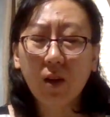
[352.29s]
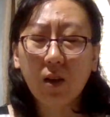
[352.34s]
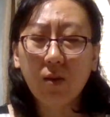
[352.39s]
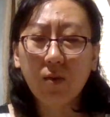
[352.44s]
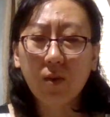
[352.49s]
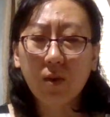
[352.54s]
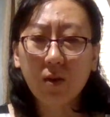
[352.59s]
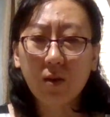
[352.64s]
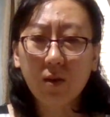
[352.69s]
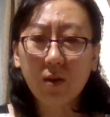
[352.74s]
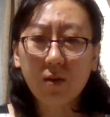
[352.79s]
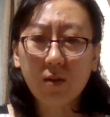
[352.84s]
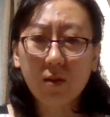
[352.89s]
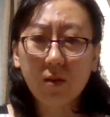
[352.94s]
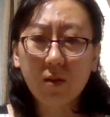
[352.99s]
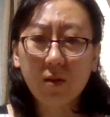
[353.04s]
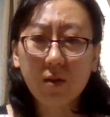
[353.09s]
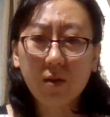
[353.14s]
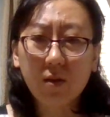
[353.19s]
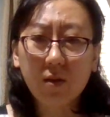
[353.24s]
well,
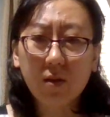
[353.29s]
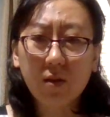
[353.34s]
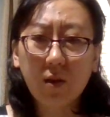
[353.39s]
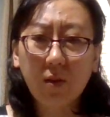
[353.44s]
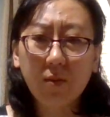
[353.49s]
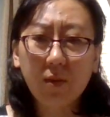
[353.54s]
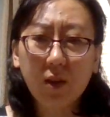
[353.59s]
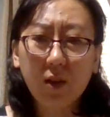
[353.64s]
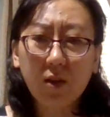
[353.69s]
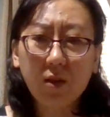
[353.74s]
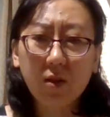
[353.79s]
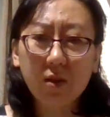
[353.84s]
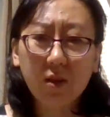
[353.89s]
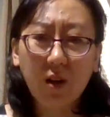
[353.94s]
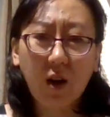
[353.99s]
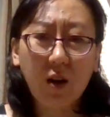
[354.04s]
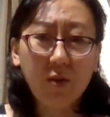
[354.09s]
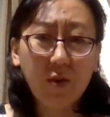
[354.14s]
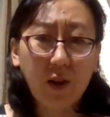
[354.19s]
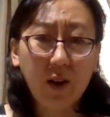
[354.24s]
something is
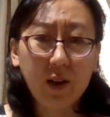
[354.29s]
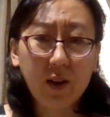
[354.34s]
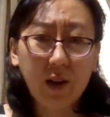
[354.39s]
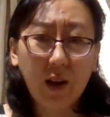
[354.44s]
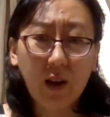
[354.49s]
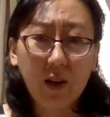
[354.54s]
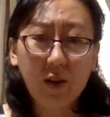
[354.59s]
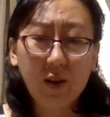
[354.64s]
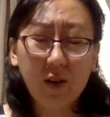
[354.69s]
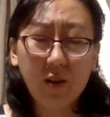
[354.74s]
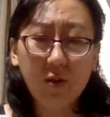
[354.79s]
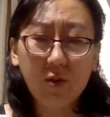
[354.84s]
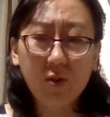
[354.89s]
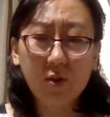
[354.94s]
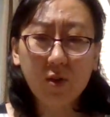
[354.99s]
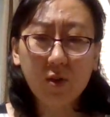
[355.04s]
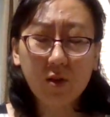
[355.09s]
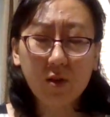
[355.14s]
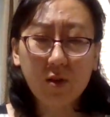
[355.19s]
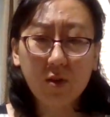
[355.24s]
not right, and you
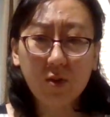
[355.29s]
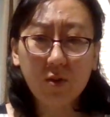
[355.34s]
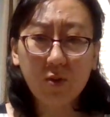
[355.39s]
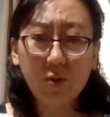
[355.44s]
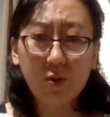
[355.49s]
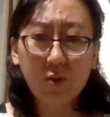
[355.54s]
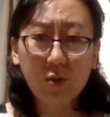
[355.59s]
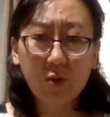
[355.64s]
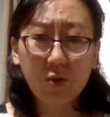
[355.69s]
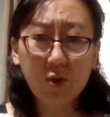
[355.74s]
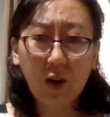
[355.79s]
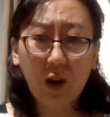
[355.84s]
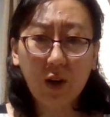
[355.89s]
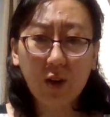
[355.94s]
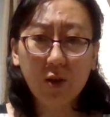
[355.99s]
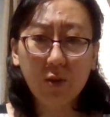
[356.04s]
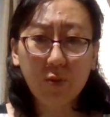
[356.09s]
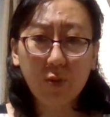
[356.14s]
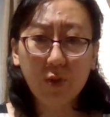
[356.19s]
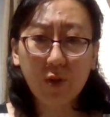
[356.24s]
try
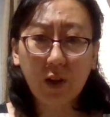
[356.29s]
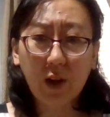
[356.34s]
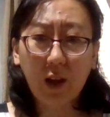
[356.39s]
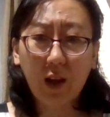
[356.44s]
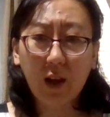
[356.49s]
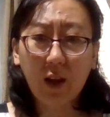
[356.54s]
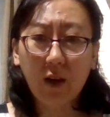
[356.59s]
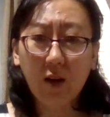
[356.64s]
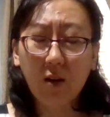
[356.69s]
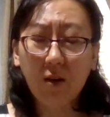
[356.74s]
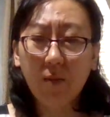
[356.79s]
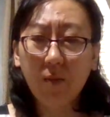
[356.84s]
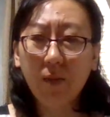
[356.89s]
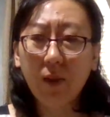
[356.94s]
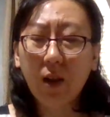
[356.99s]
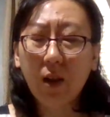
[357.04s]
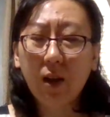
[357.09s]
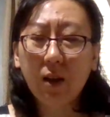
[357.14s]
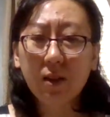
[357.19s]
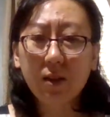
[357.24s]
to put a
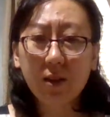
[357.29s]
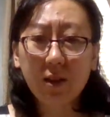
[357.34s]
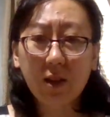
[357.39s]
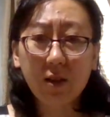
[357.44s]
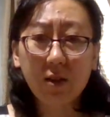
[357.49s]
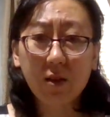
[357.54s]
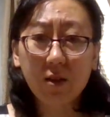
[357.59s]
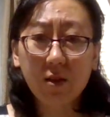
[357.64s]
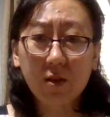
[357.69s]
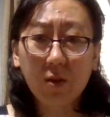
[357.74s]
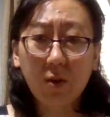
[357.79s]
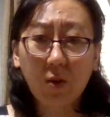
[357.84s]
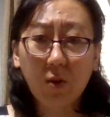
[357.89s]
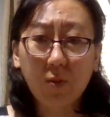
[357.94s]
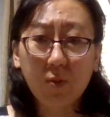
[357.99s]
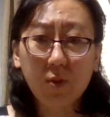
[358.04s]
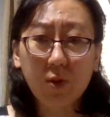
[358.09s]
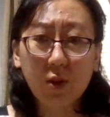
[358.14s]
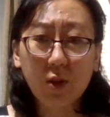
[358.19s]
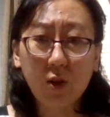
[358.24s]
stethoscope
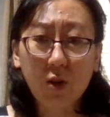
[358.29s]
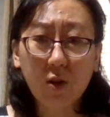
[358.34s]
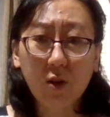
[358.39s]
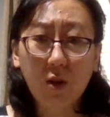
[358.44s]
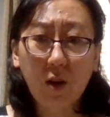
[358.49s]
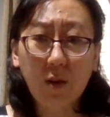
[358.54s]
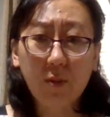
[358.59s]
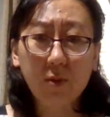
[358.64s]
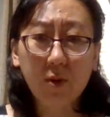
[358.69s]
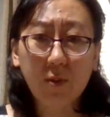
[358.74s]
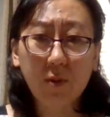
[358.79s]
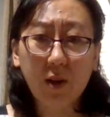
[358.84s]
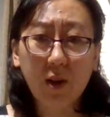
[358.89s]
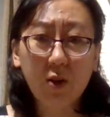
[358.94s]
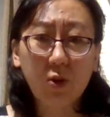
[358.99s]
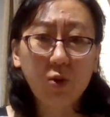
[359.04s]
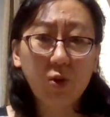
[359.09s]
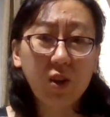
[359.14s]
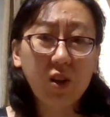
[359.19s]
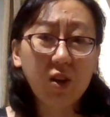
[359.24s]
to your abdomen and
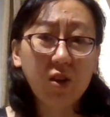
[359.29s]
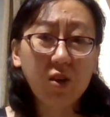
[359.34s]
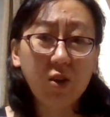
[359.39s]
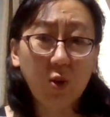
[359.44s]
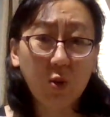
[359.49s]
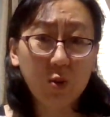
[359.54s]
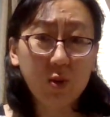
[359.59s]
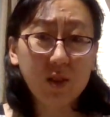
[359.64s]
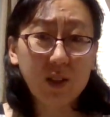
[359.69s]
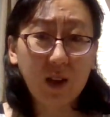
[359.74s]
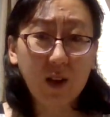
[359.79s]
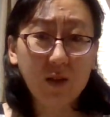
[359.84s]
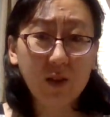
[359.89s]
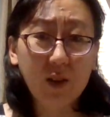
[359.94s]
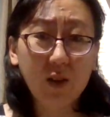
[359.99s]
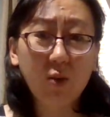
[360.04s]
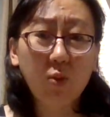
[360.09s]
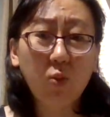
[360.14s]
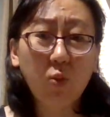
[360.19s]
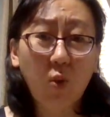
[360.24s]
you hear no sound
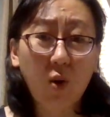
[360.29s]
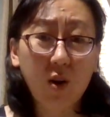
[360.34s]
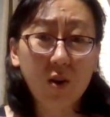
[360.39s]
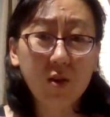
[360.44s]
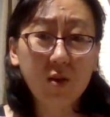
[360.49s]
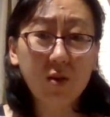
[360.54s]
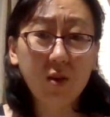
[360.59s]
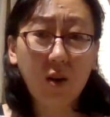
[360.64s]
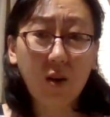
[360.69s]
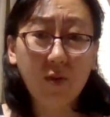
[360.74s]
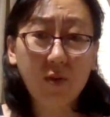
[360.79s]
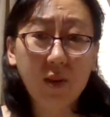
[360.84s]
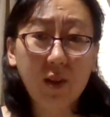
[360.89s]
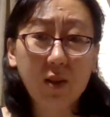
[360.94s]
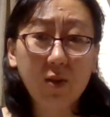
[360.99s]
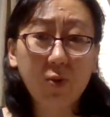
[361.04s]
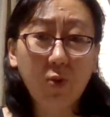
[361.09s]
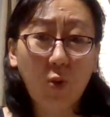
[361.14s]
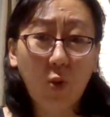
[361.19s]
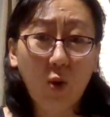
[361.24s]
in one of these
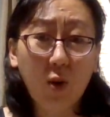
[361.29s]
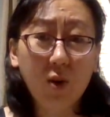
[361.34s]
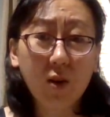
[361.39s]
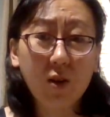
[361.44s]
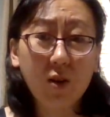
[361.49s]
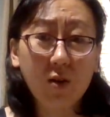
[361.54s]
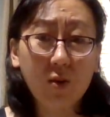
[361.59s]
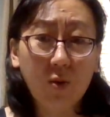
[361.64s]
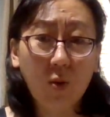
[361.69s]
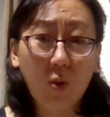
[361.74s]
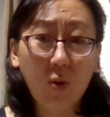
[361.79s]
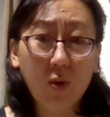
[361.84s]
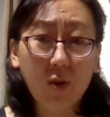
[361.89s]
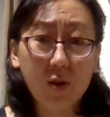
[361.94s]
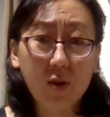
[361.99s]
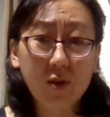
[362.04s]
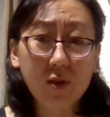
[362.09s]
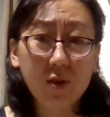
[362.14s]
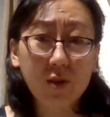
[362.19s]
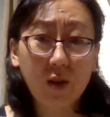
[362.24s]
four
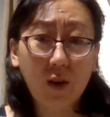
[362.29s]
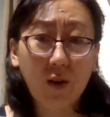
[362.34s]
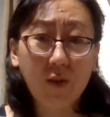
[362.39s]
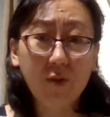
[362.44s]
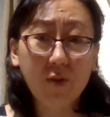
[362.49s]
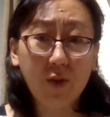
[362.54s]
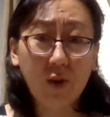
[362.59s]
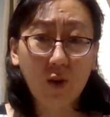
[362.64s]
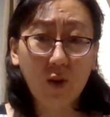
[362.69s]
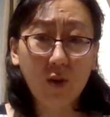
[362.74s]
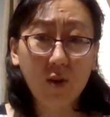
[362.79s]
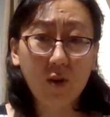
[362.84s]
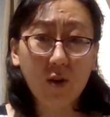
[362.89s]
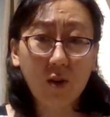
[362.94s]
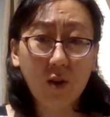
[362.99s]
quarters of your